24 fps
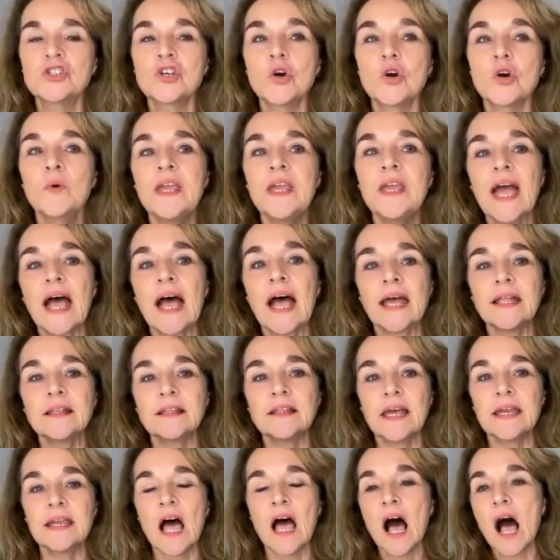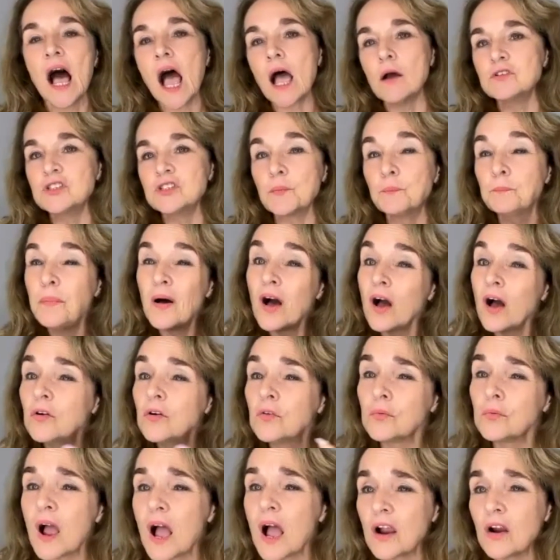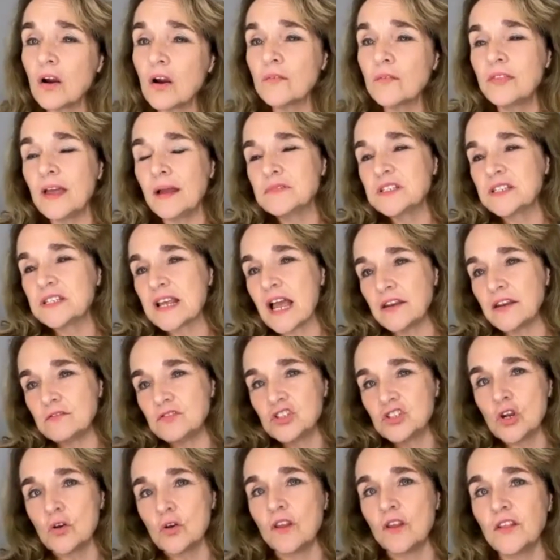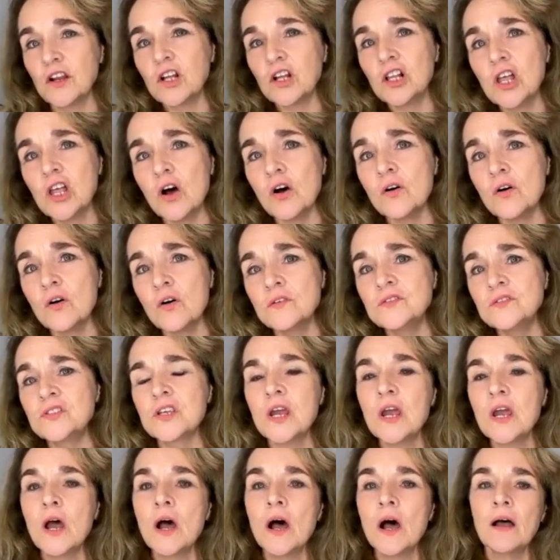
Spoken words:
So we had, like, I was a punk rocker that was kind of shown in the clothes,